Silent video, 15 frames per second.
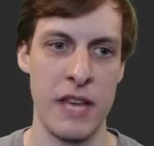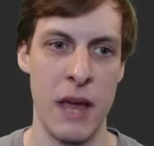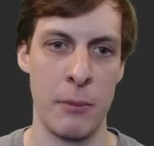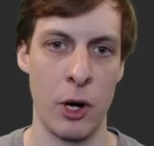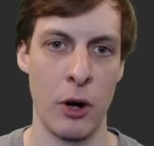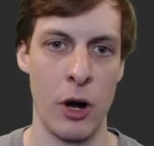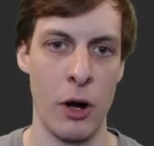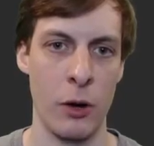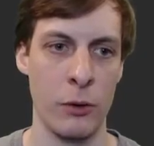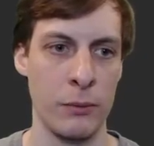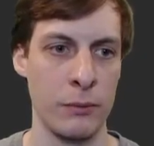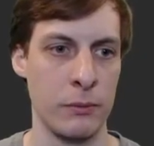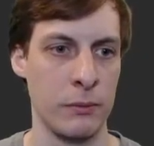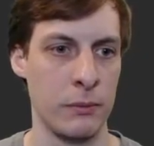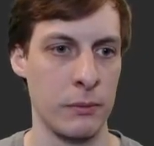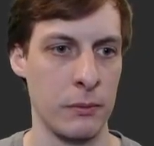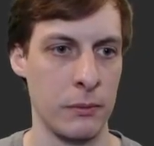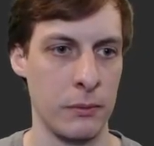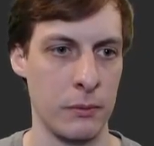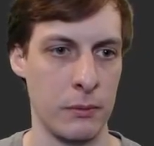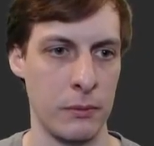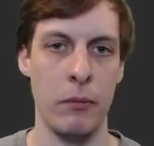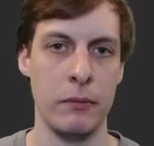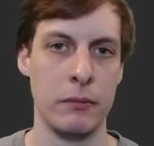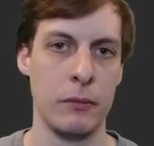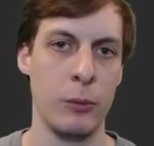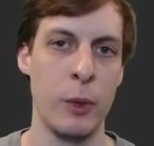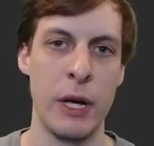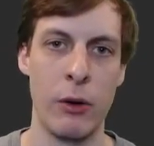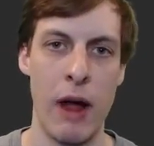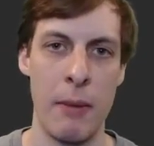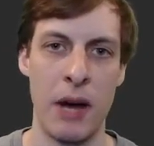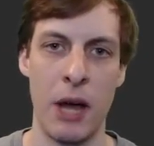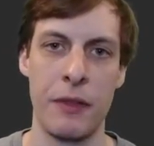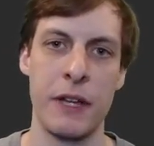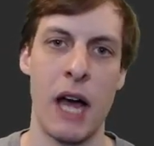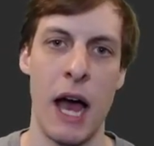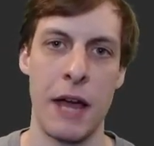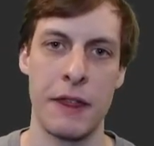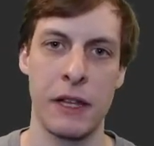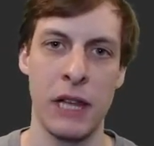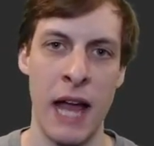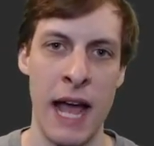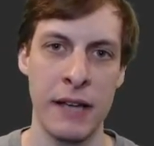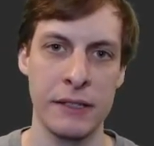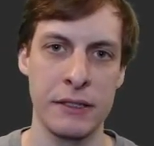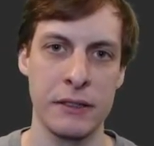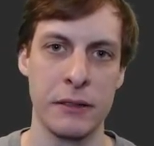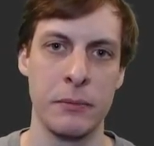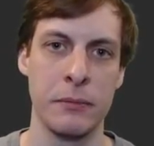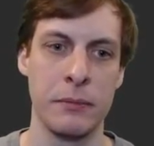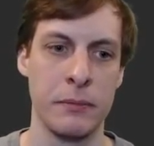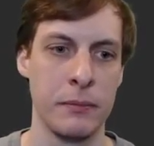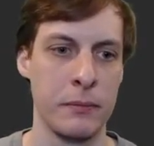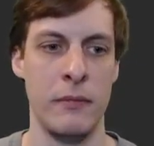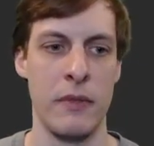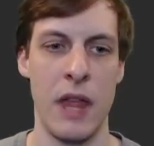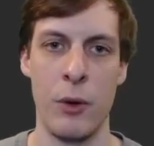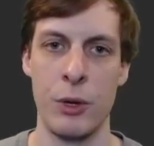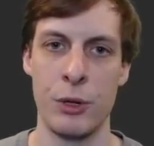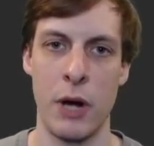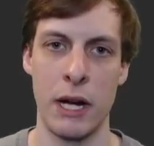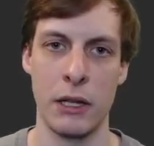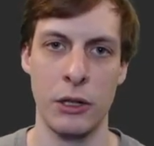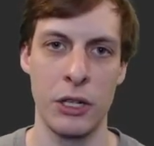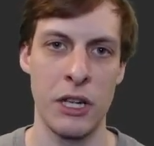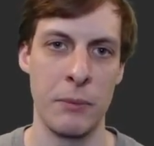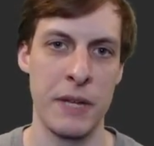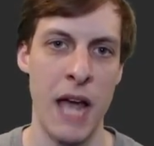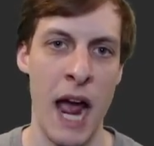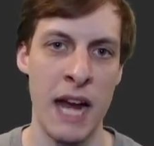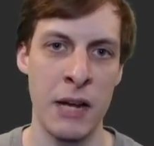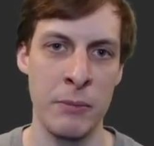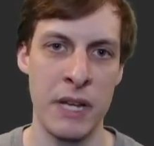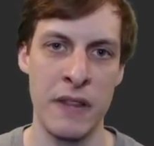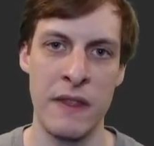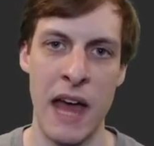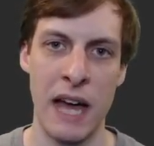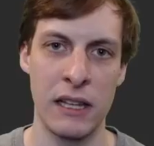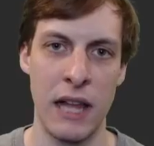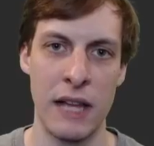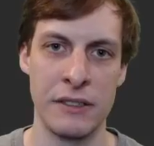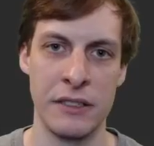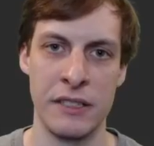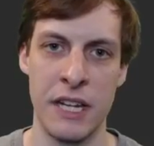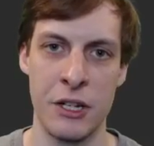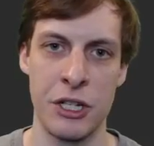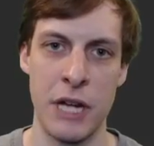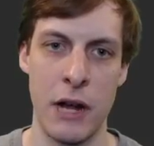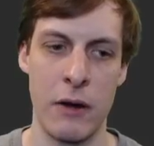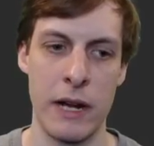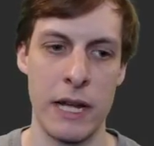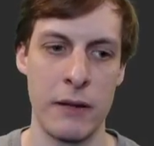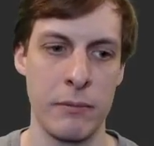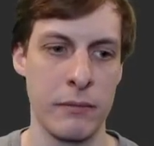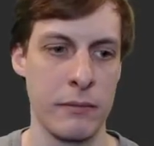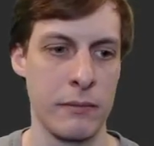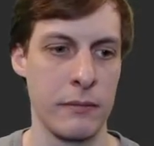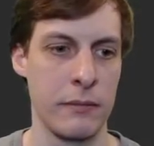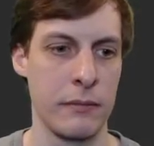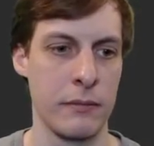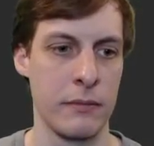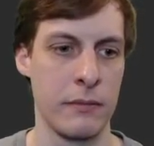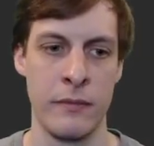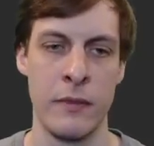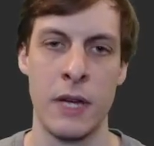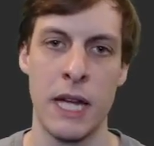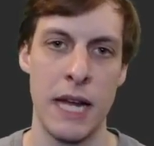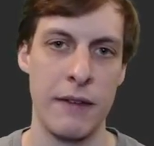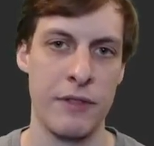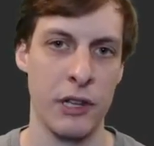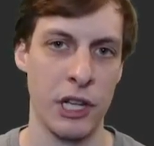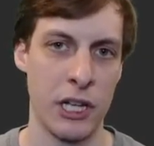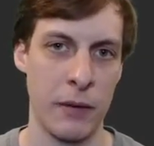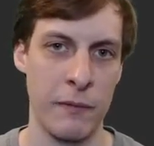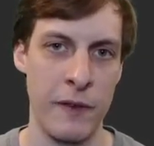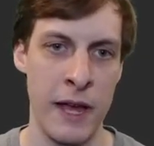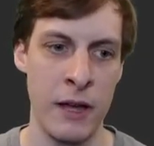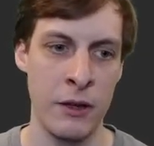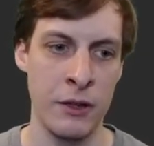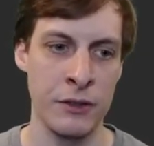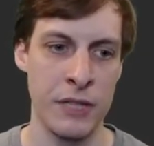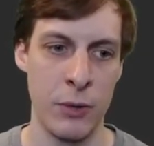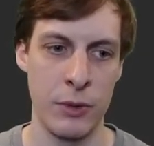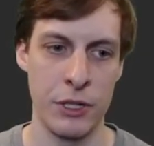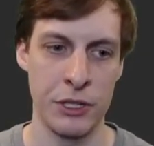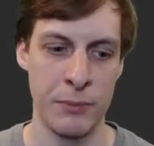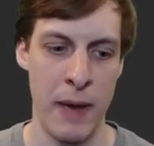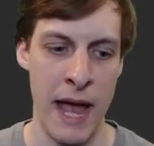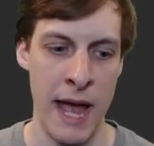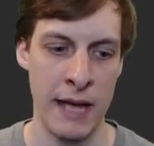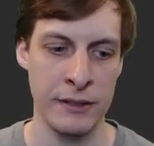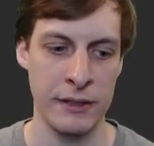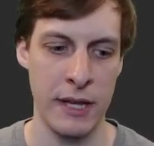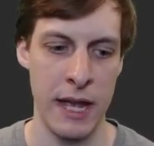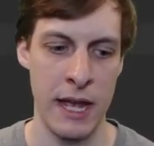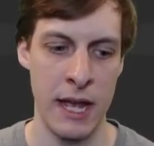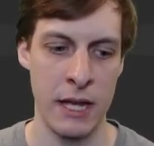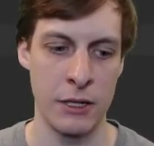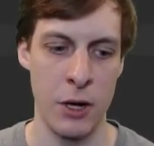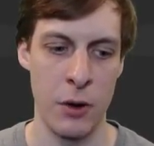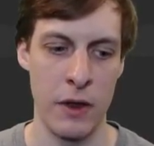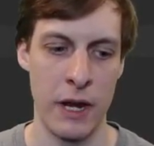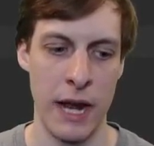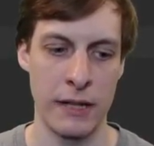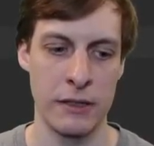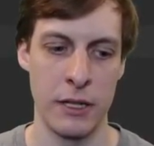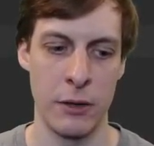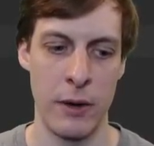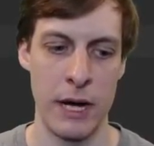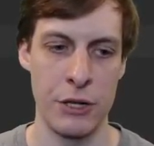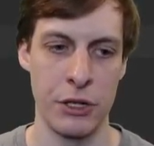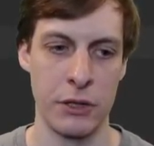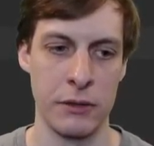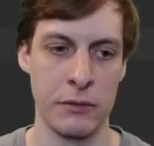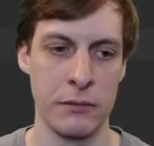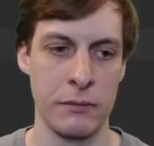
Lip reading: MRO. We grab out the ith class, then we try to look up the item in that class's dictionary. If the lookup fails, then we just pass and go to the next iteration.